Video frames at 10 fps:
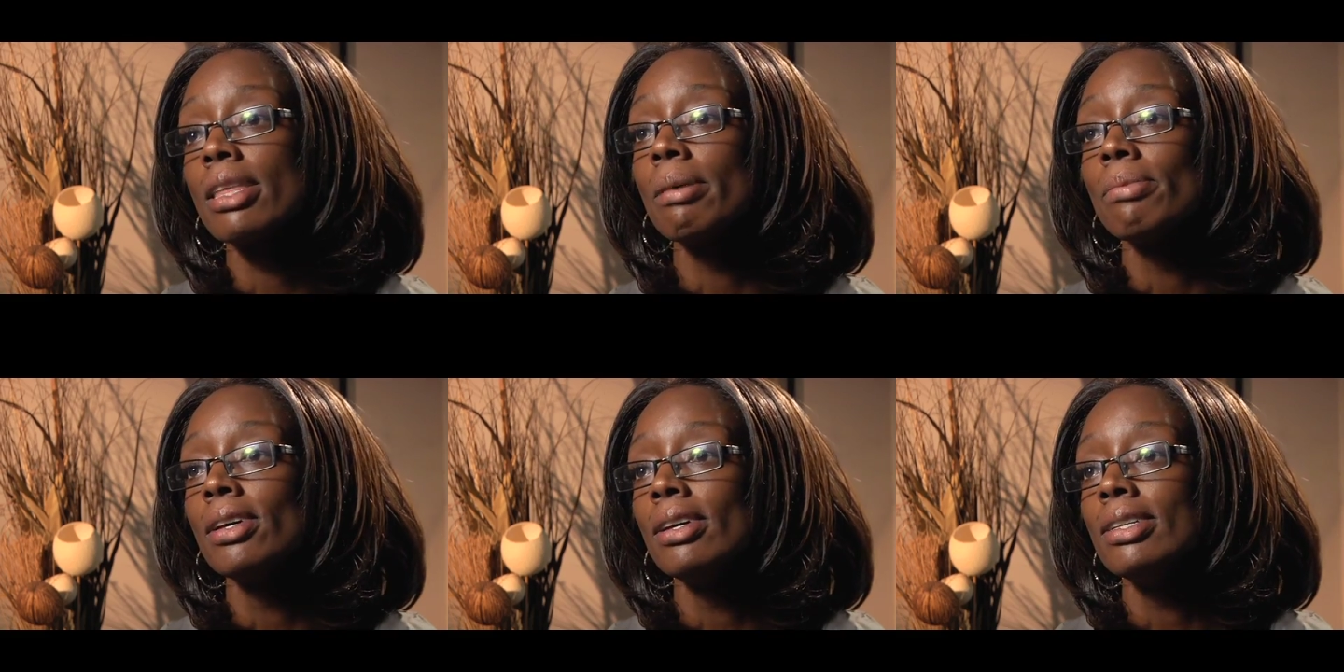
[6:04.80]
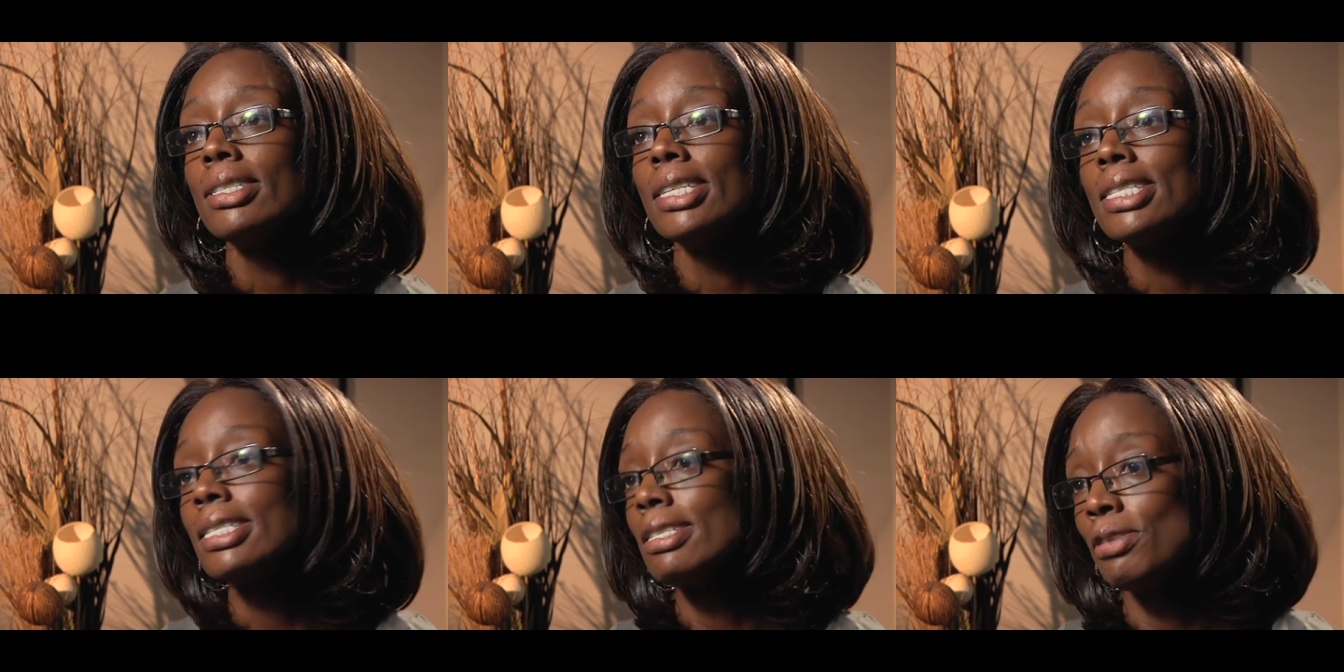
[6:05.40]
them
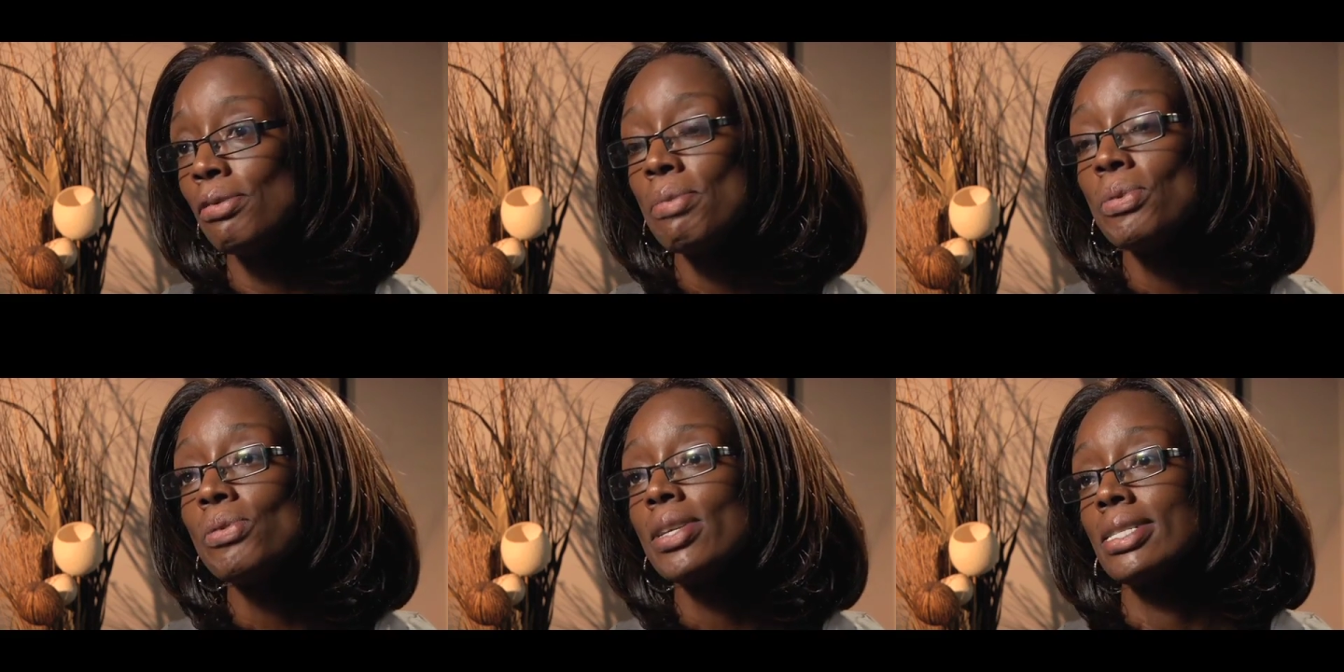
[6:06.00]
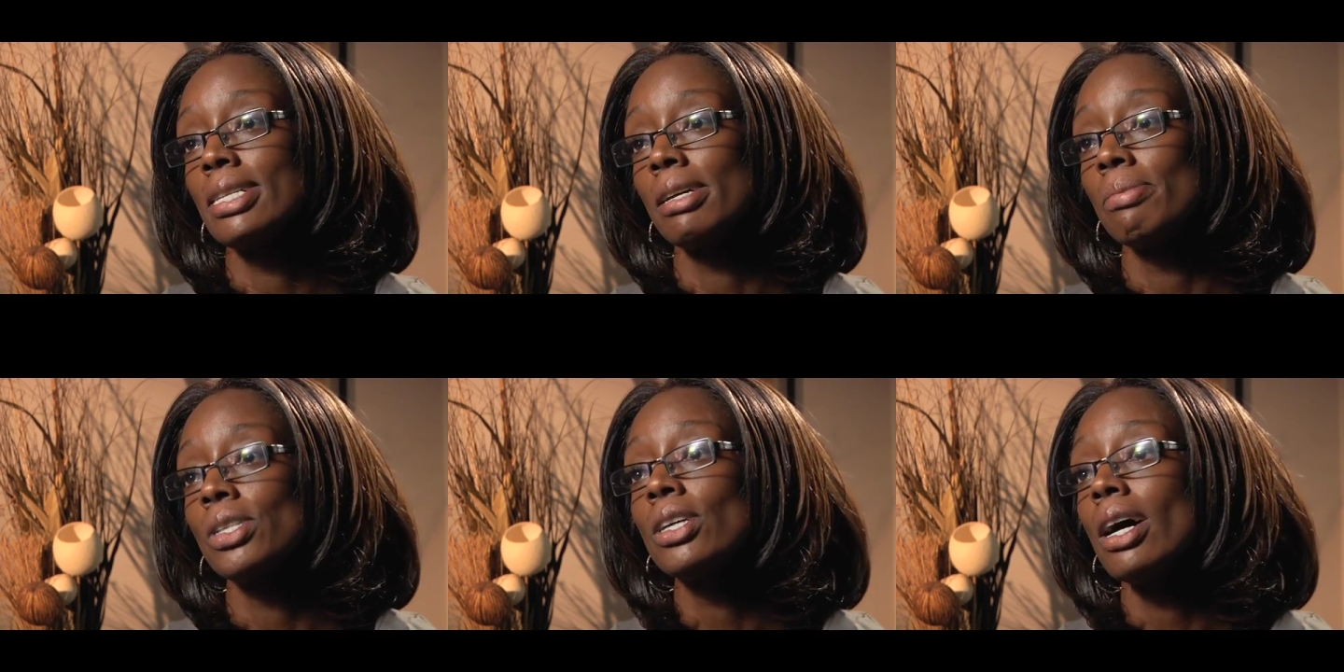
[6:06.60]
to remove the
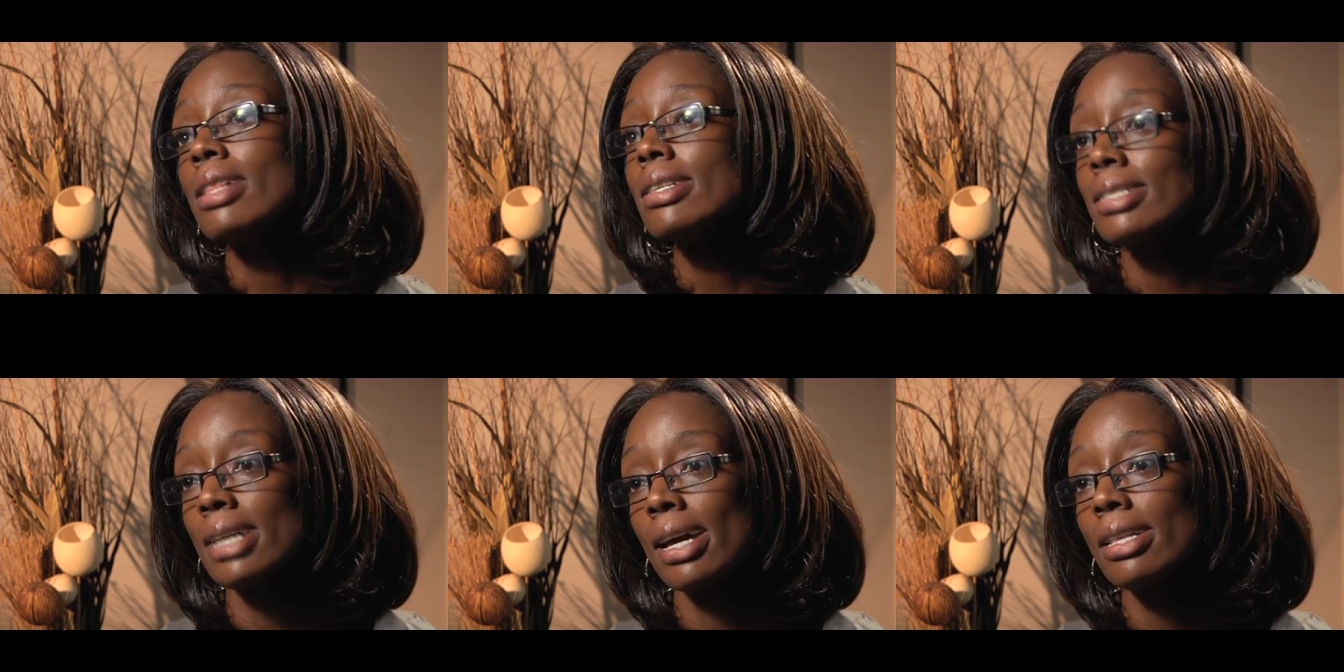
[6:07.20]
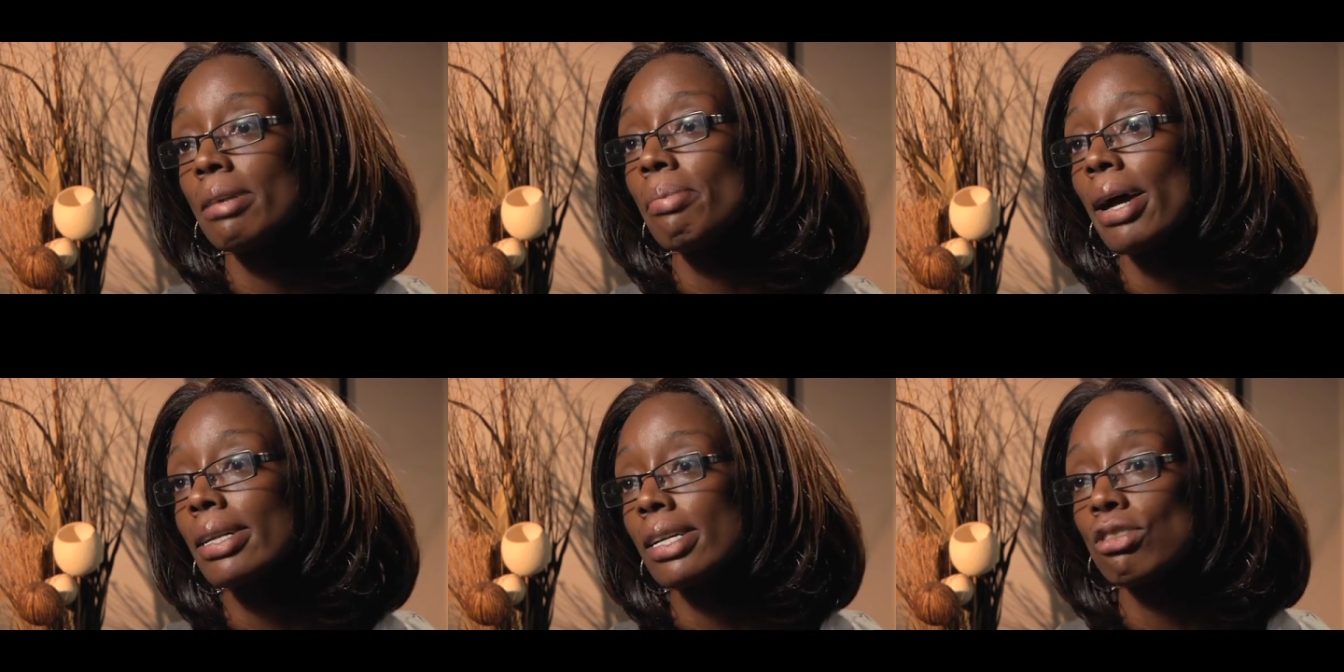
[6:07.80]
stigma, to understand the
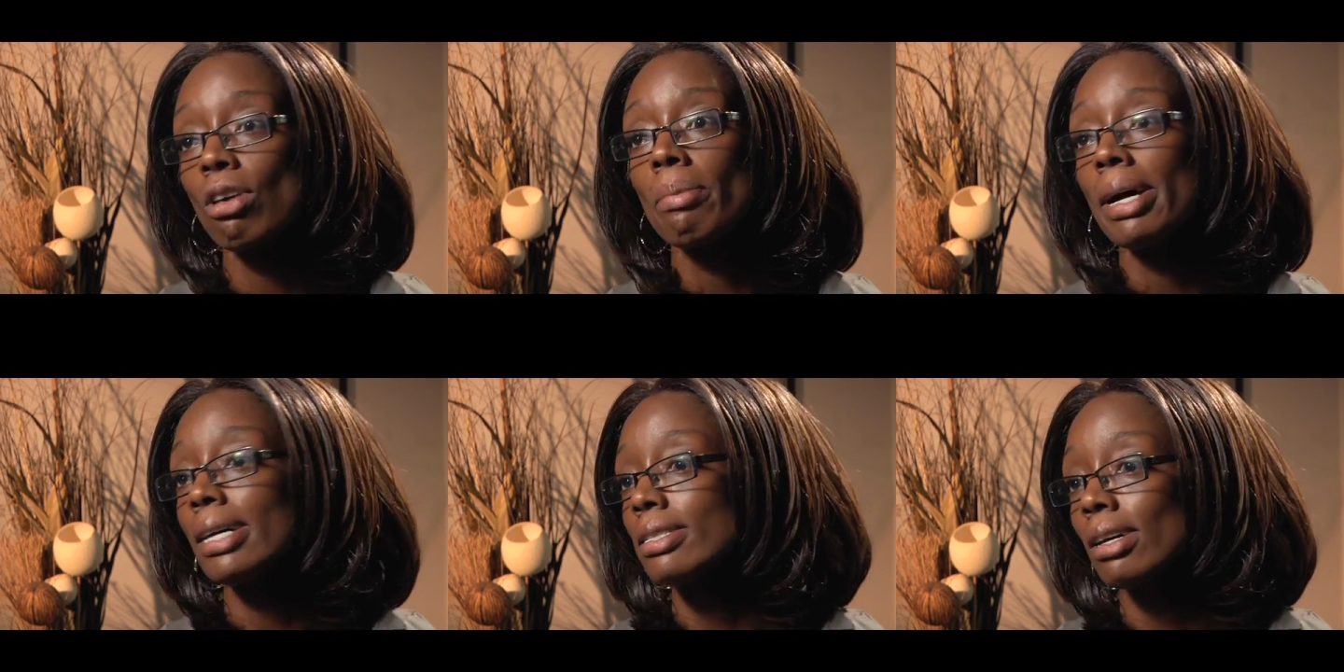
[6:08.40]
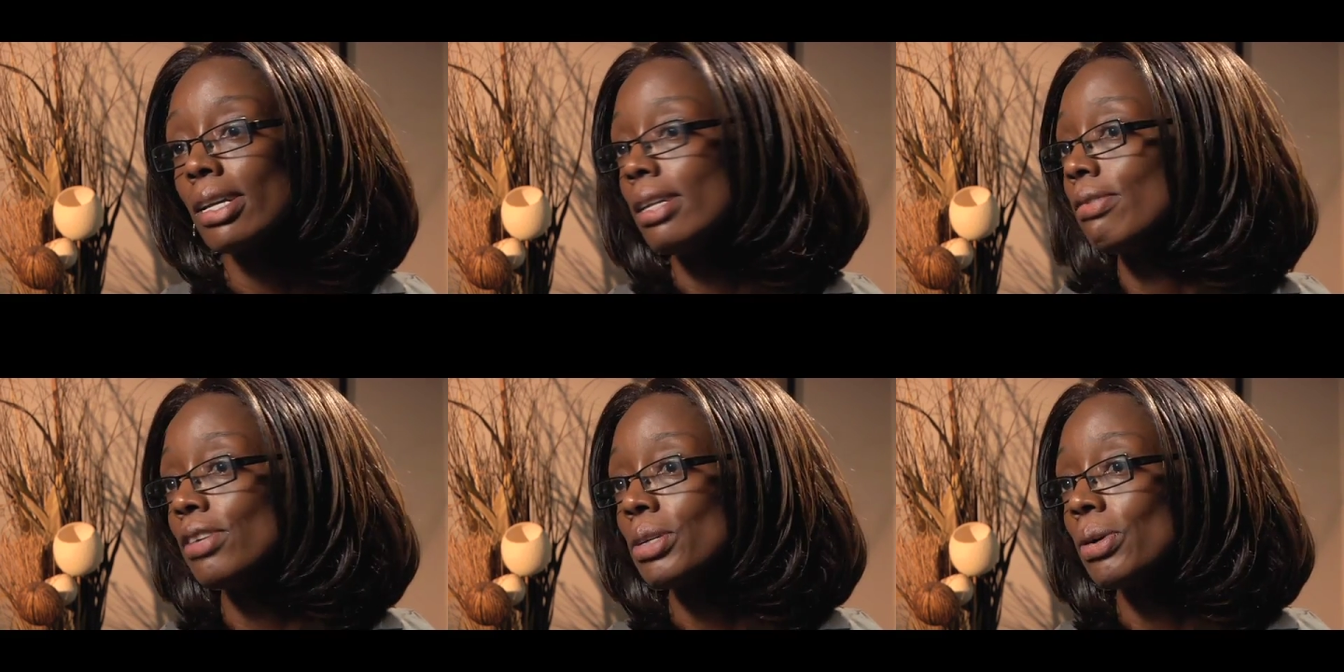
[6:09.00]
impact that trauma has on the
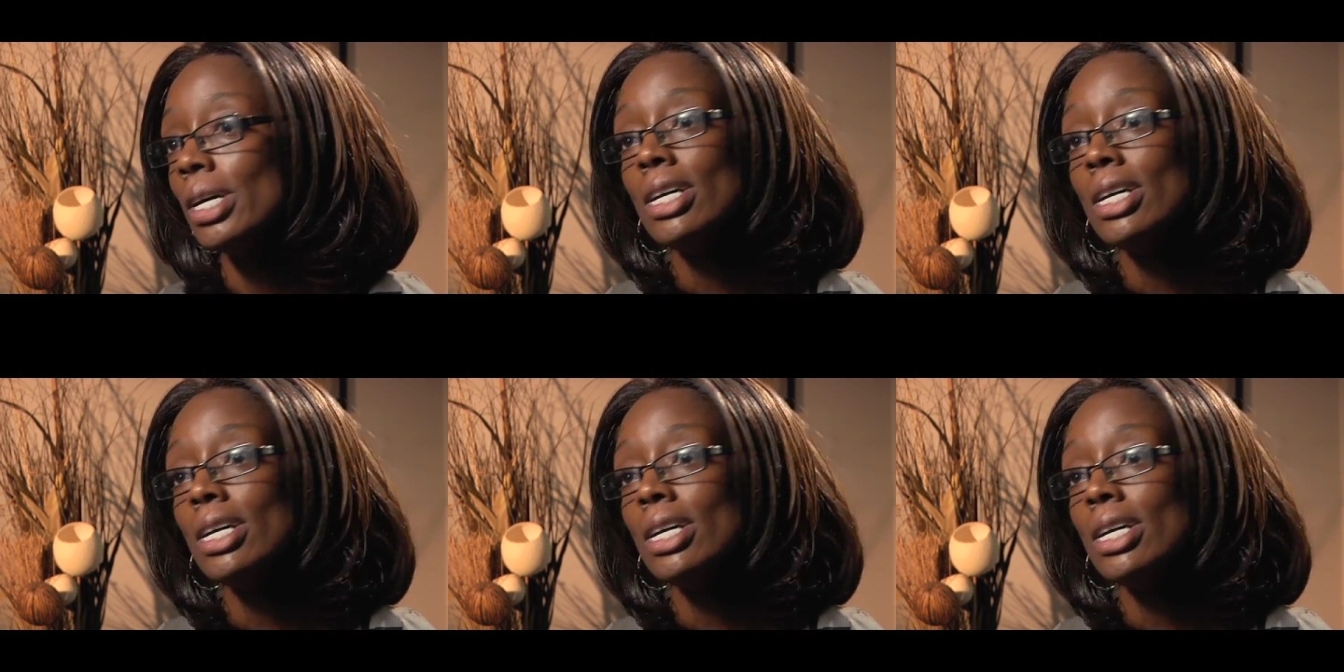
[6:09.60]
individual.